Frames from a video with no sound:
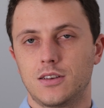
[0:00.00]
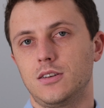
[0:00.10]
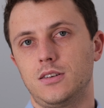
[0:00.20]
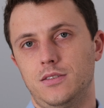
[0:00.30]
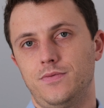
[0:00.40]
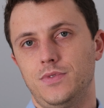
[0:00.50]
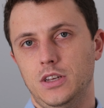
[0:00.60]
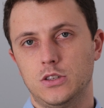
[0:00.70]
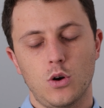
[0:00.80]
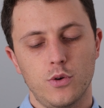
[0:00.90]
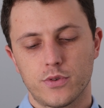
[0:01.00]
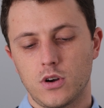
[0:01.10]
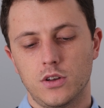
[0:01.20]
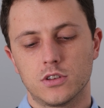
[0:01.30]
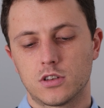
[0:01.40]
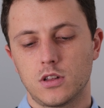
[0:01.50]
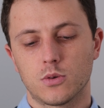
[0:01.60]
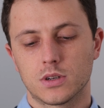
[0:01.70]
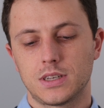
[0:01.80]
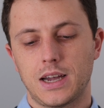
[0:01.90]
good. It's over on the
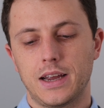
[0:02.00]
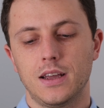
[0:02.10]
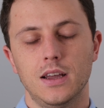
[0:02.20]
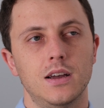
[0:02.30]
slower side.